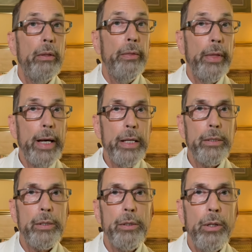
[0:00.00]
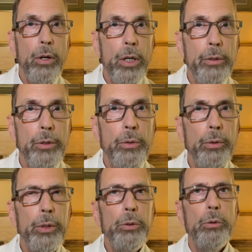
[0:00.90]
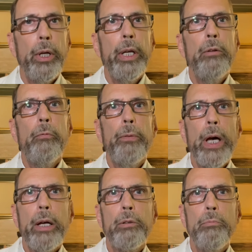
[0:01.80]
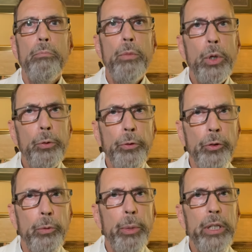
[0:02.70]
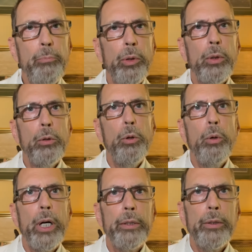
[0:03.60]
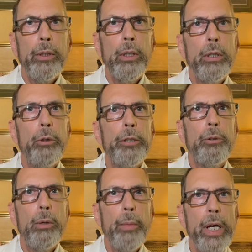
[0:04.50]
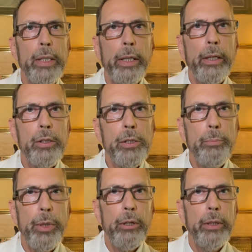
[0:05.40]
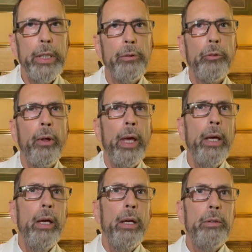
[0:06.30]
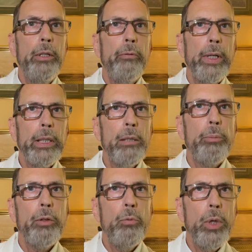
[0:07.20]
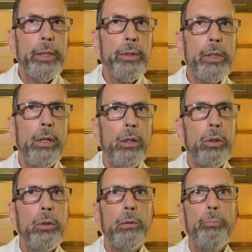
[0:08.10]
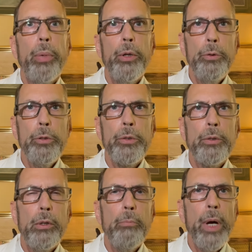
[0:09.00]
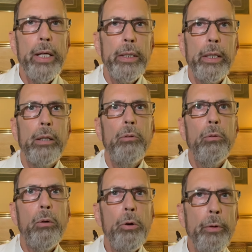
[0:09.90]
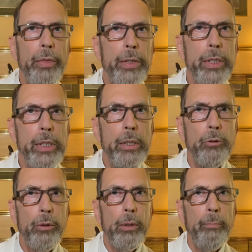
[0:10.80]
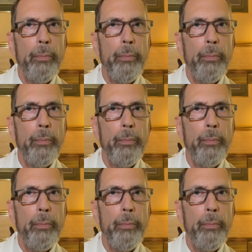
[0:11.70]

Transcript: That's not true. In fact, most people who undergo a traumatic experience develop what's called post-traumatic growth syndrome.